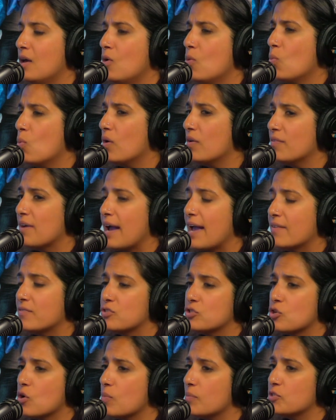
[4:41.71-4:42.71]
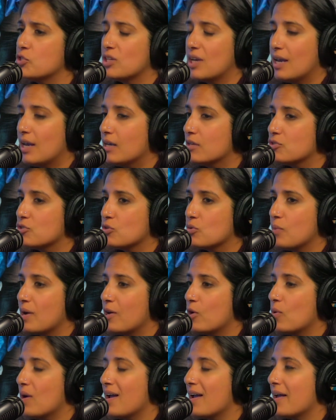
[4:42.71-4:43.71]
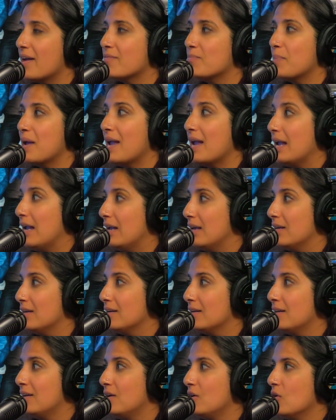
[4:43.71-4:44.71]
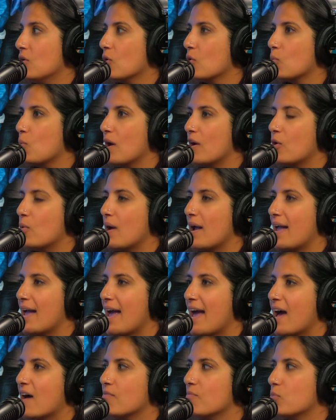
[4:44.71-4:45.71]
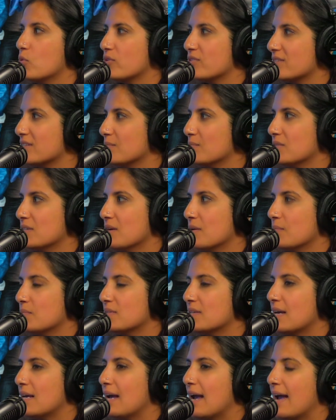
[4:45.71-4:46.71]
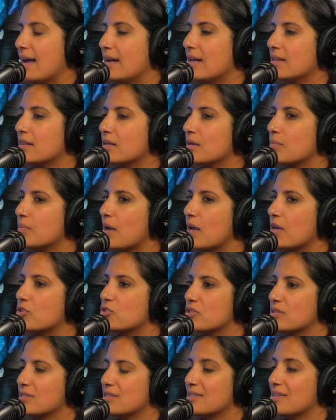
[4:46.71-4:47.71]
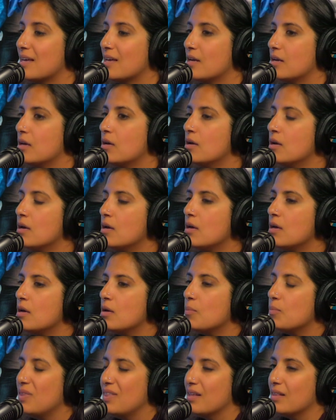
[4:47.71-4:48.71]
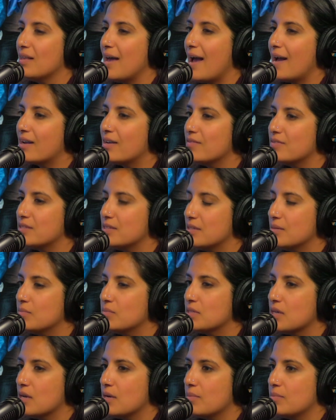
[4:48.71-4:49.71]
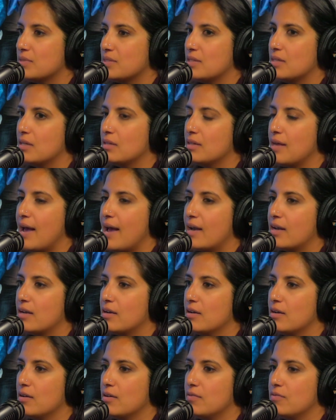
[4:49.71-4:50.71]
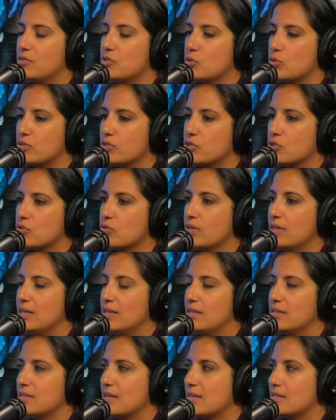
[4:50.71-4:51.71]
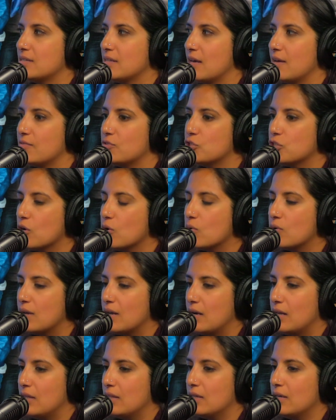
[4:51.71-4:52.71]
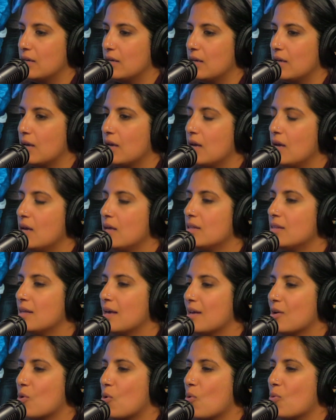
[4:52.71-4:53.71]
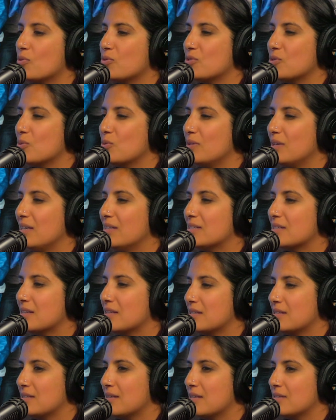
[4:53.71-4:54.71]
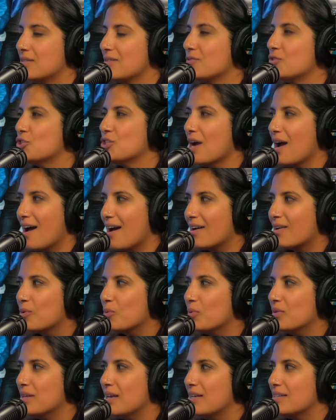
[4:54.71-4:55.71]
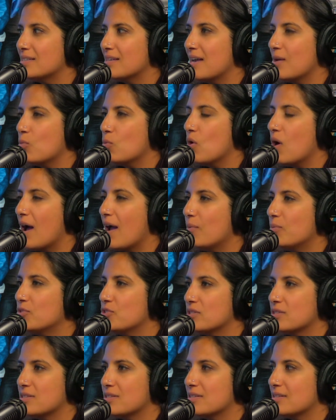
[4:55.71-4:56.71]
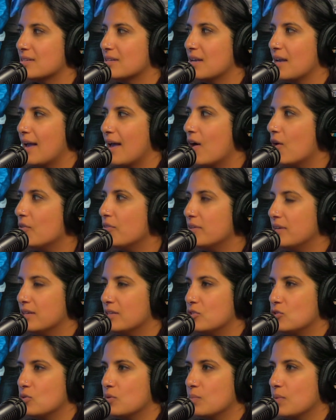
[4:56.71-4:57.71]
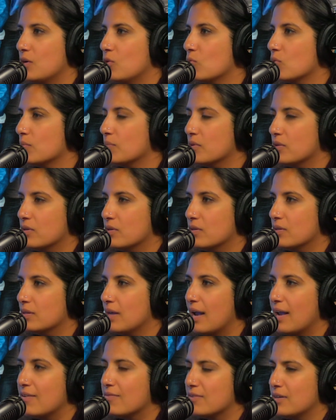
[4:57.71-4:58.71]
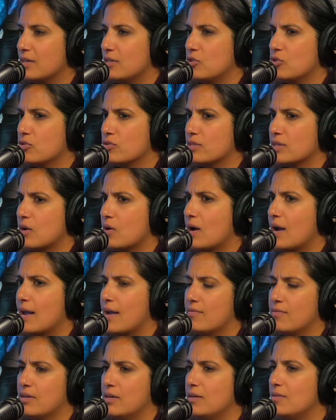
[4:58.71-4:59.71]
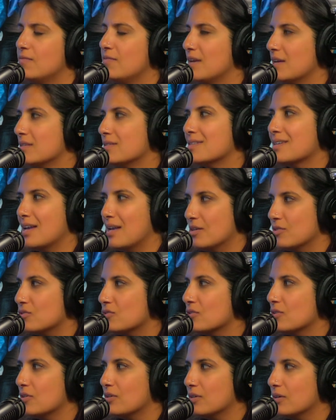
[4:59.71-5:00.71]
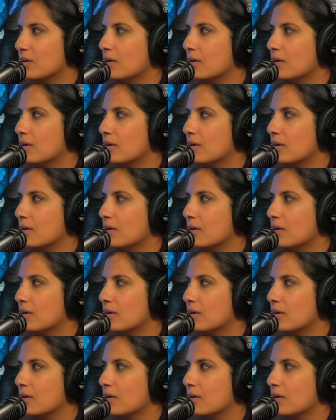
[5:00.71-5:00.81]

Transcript: Well, if I have so much cancer, why don't I have pain? Or why don't I have more symptoms? And I think patients then, the lack of symptoms, the lack of sort of screening tests that have shown anything, then also lead to the sense of shock when they say, Well, I was just healthy and doing my normal life, mm -hmm. and turns out I have an advanced cancer.